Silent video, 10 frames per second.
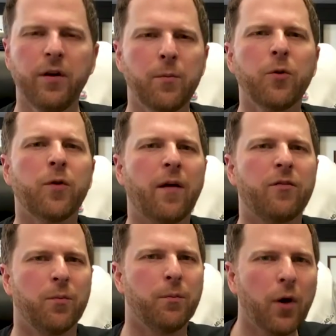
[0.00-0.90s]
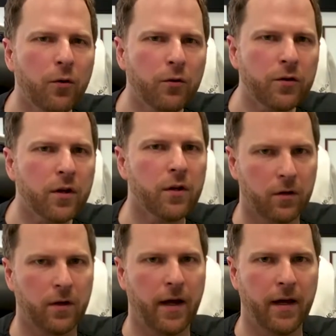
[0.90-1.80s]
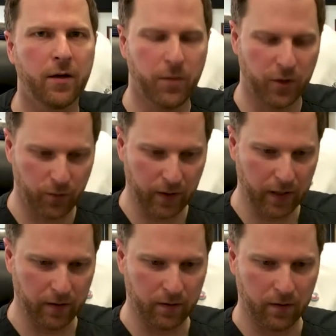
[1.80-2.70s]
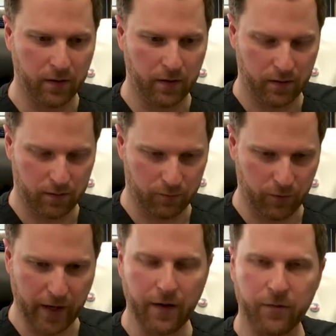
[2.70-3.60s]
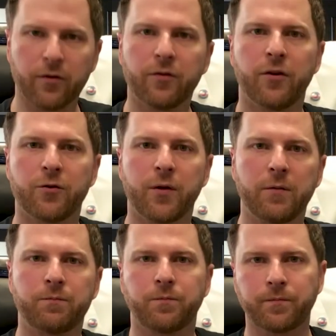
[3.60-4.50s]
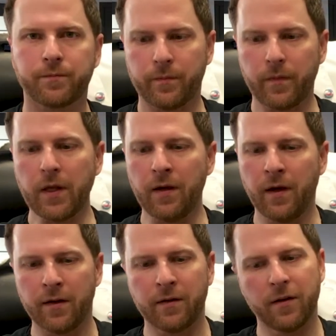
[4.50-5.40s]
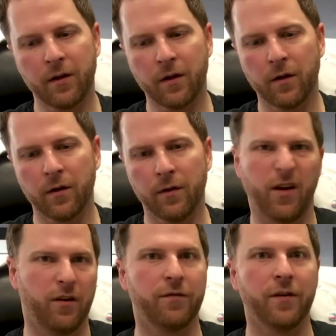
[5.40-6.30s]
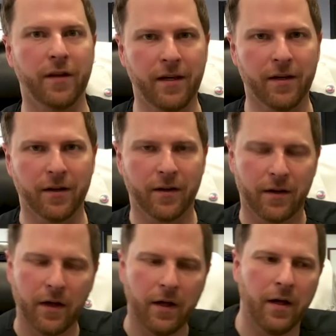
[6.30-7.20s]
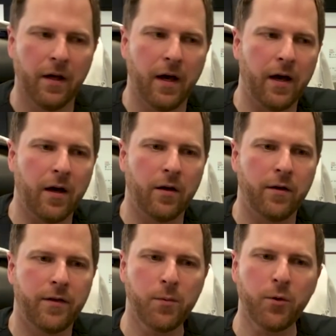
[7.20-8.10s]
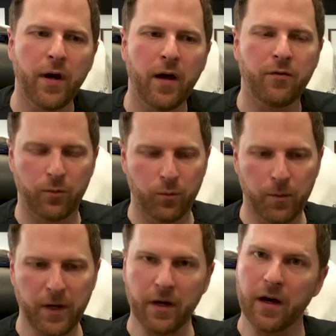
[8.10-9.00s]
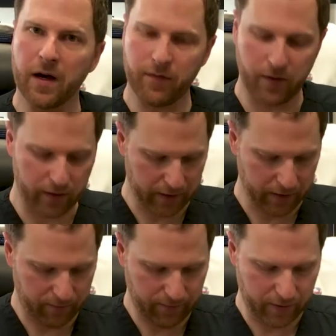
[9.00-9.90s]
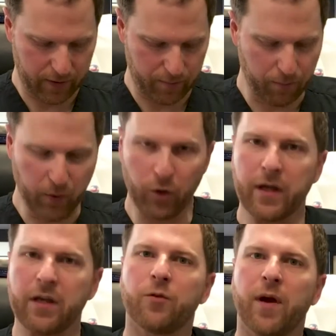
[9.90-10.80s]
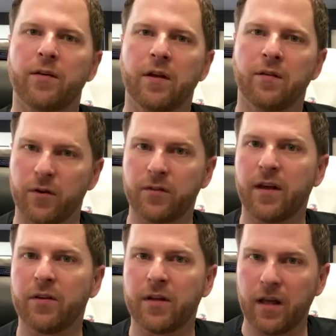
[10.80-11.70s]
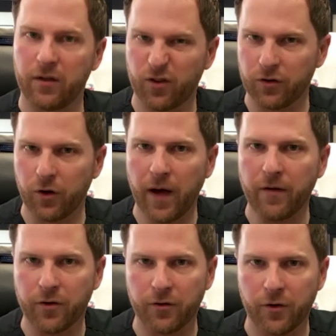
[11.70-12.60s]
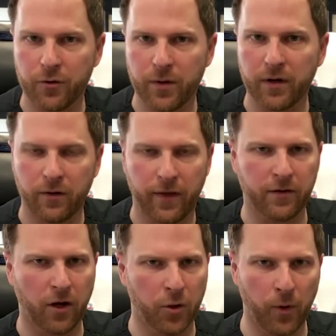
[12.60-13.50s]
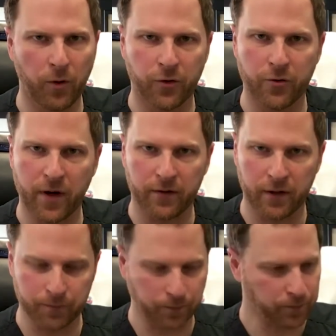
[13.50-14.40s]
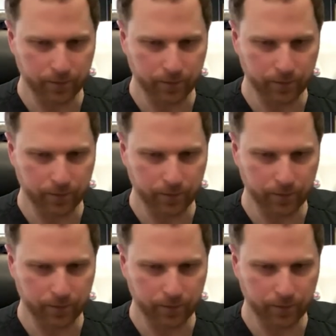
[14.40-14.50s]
are nipple grafts supposed to look like between right after surgery until they're fully healed? The nipple grafts will be covered in a very bulky dressing for 7 days or so after surgery. So that's called a bolster dressing,